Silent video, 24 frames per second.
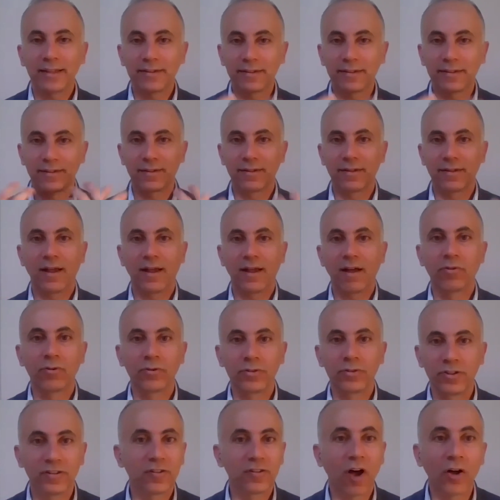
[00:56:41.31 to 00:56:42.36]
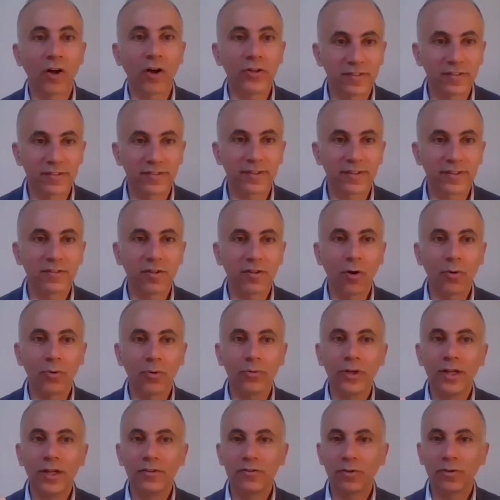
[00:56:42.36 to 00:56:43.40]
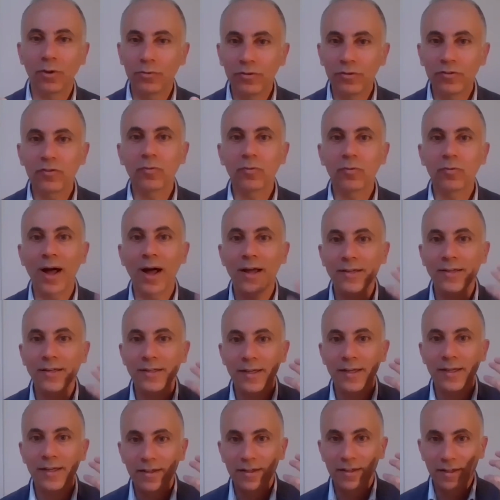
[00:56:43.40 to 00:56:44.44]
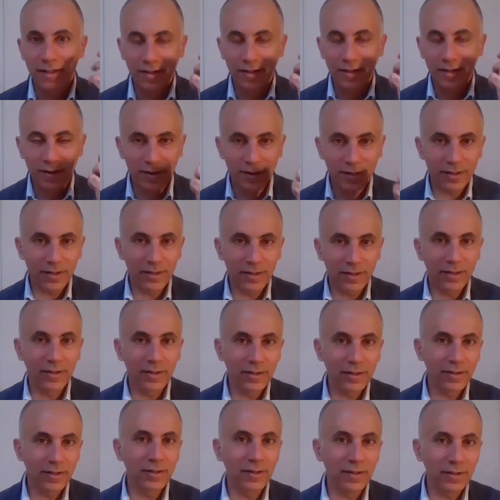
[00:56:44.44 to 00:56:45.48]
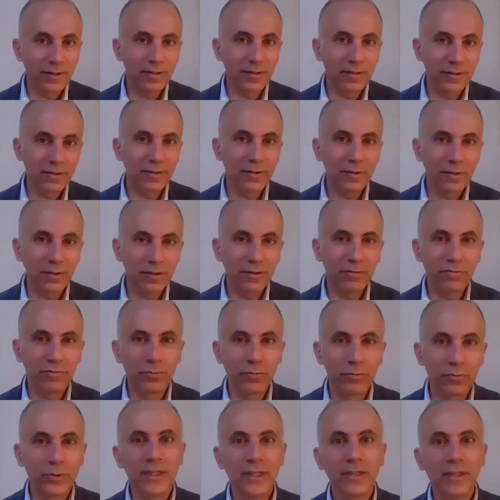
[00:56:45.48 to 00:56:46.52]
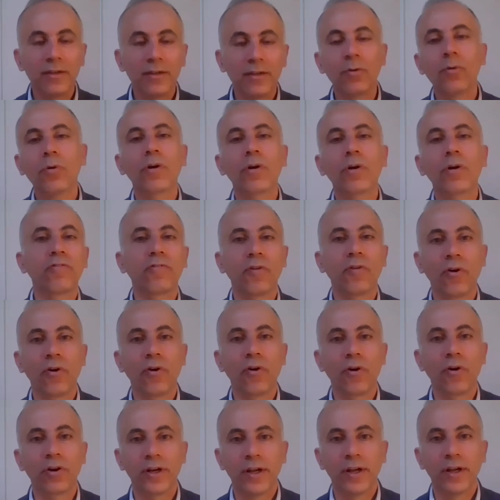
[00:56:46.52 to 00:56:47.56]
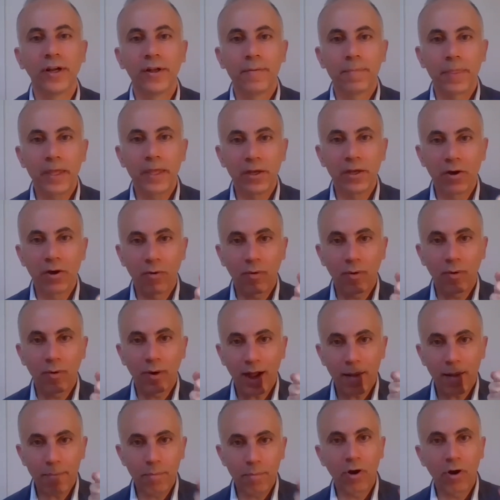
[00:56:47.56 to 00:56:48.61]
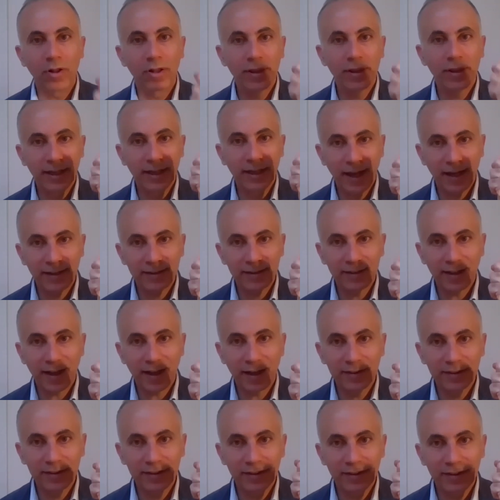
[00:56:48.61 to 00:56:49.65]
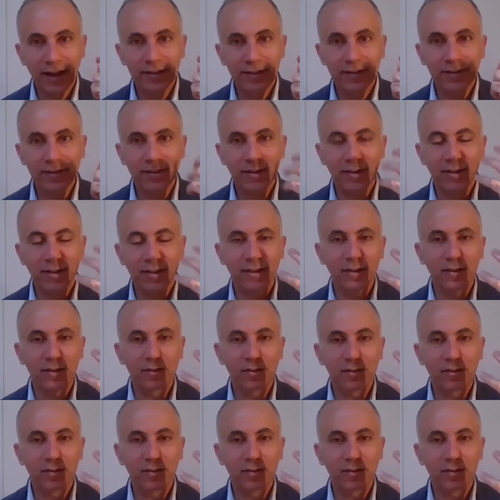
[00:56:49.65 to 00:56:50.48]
cannot uh, afford dishonesty. So so this is why uh, uh, uh, if we look for you know upholding and and and uh,